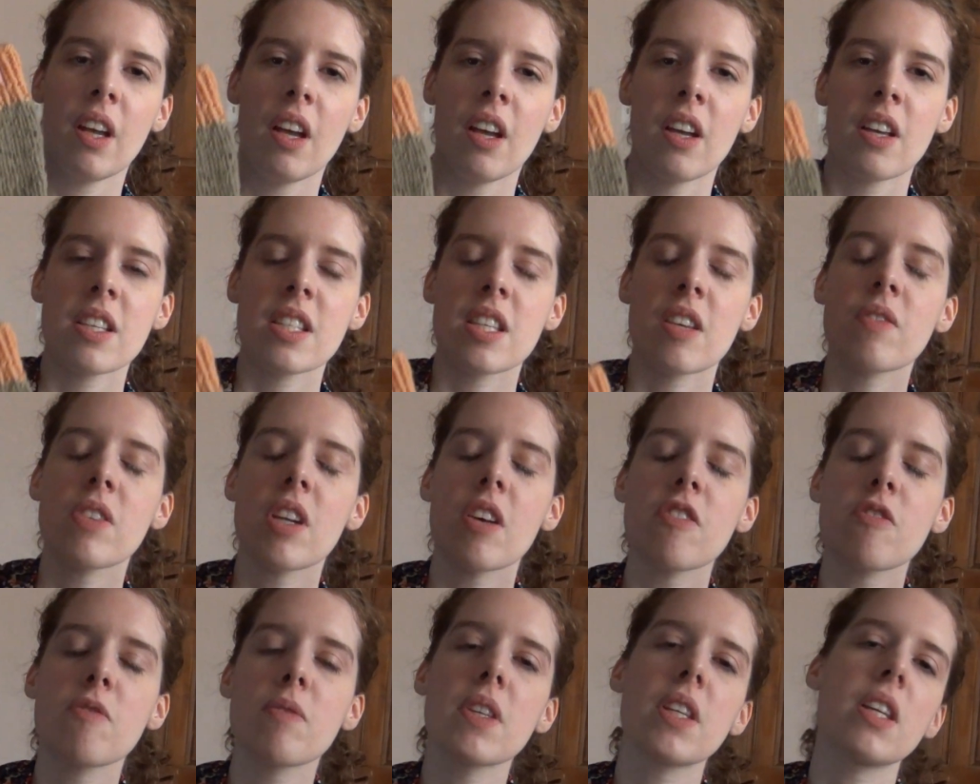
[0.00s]

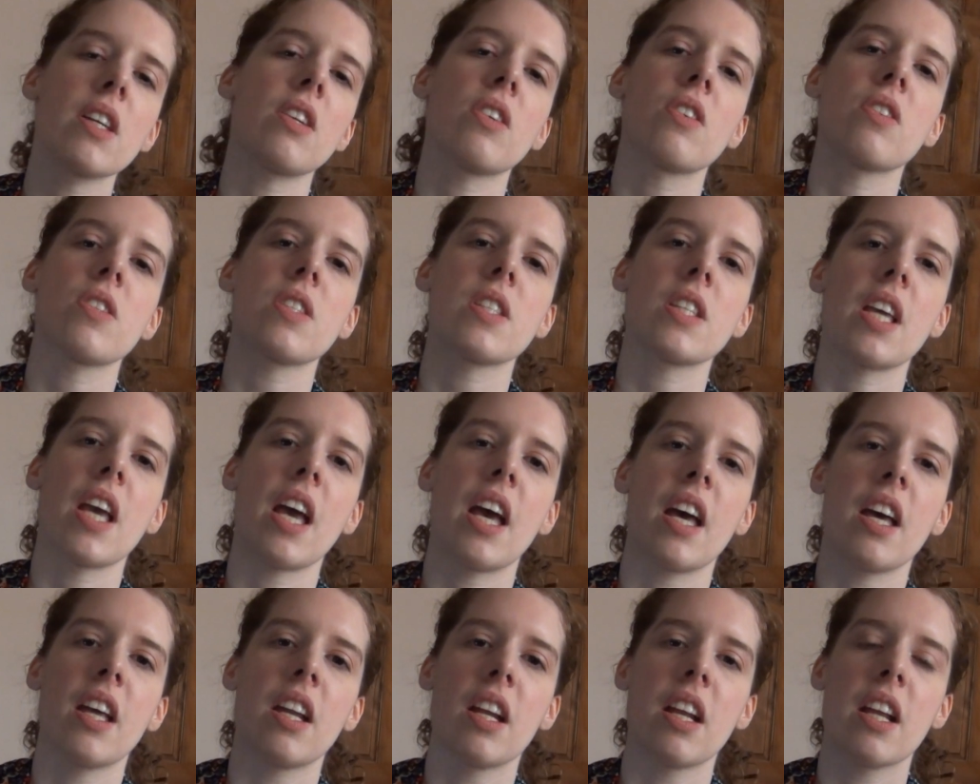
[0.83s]
Sometimes beginners
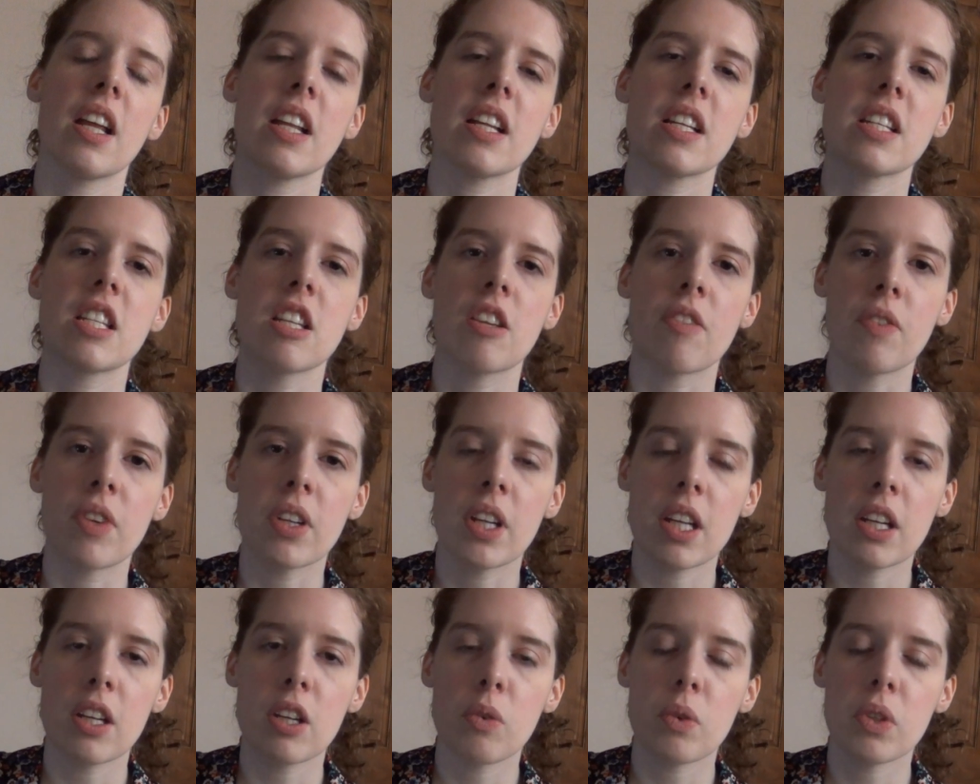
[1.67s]
get
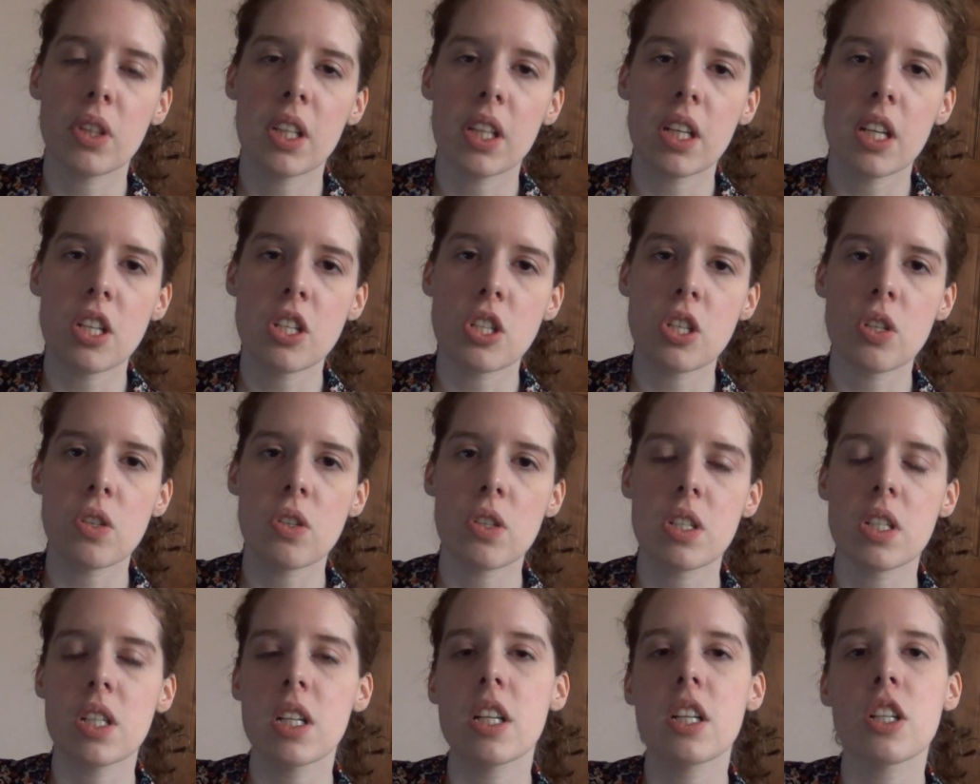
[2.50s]
intimidated with the Kitchener
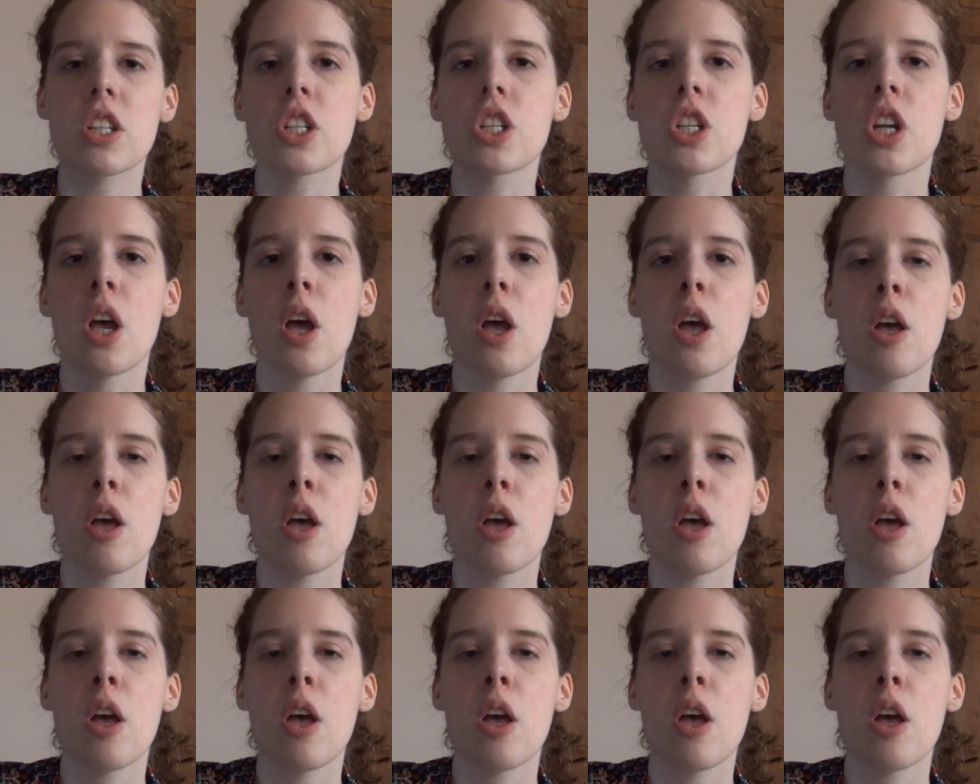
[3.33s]
stitch,